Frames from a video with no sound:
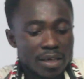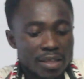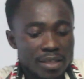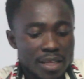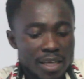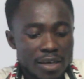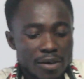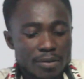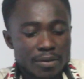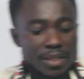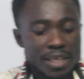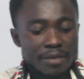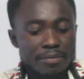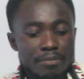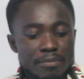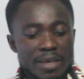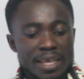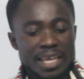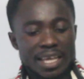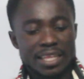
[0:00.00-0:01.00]
Now, the
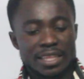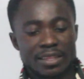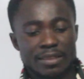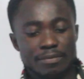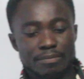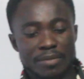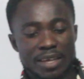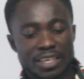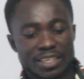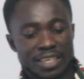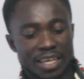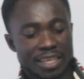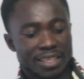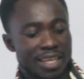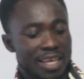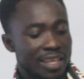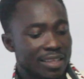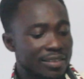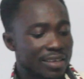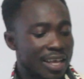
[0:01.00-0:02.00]
main measure
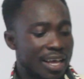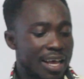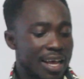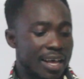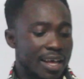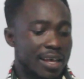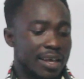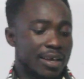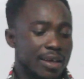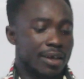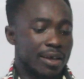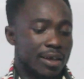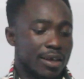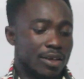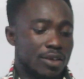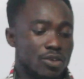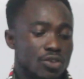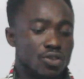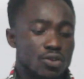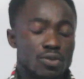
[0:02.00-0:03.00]
that are
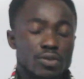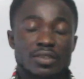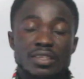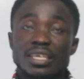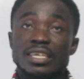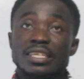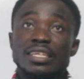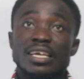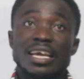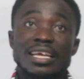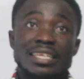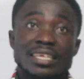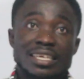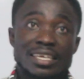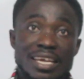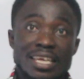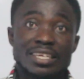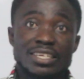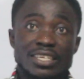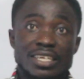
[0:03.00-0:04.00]
used in
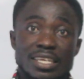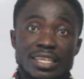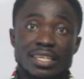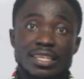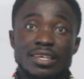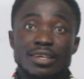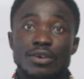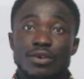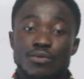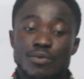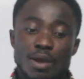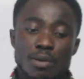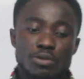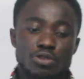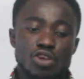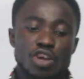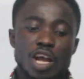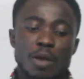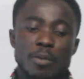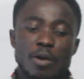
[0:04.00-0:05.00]
education, when we
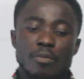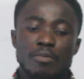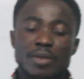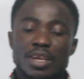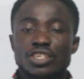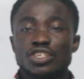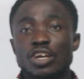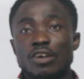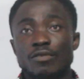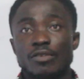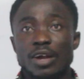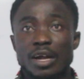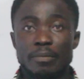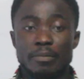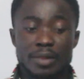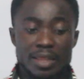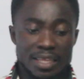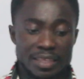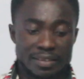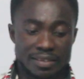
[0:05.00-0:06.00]
talk about measure of
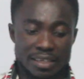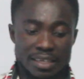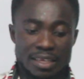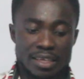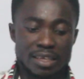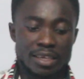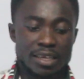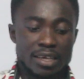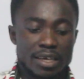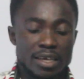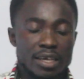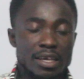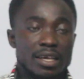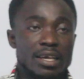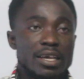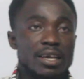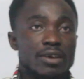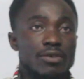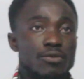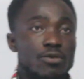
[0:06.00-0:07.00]
variability,
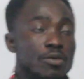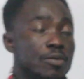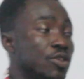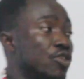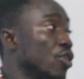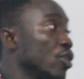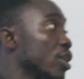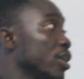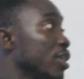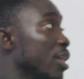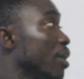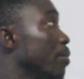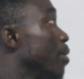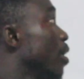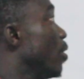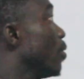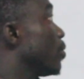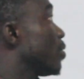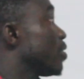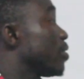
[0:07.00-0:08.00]
we'll be talking
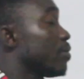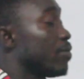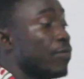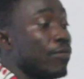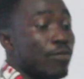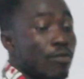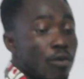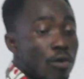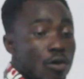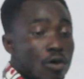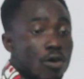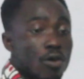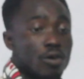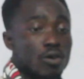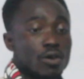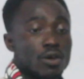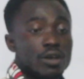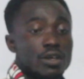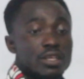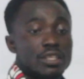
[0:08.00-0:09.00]
about 4
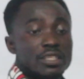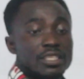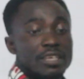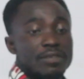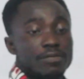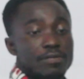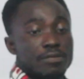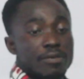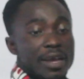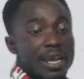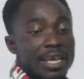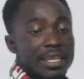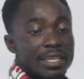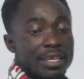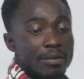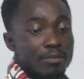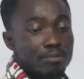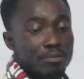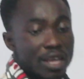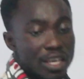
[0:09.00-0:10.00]

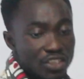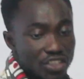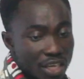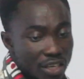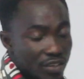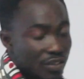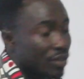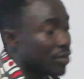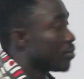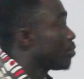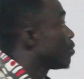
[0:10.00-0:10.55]
different measures.